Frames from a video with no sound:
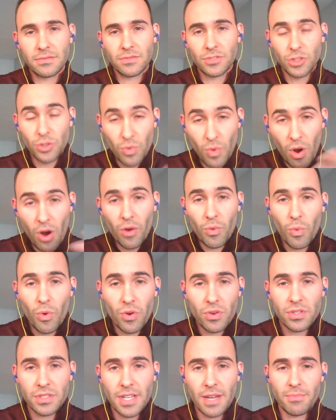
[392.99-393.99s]
You are
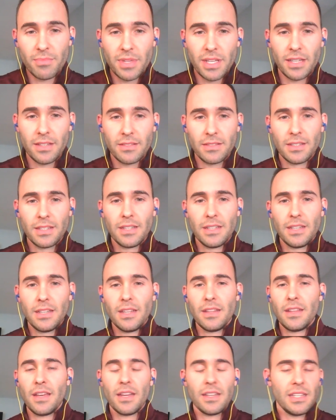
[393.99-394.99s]
worth something.
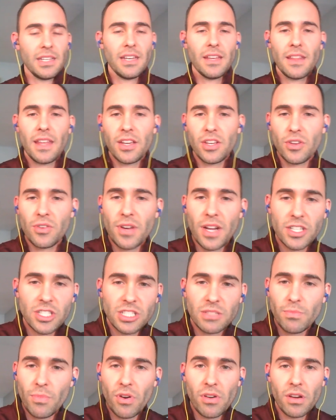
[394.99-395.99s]
The idea that you're not
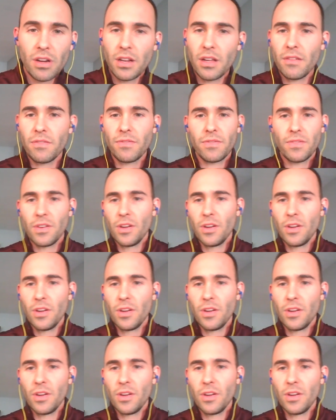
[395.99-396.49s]
smart enough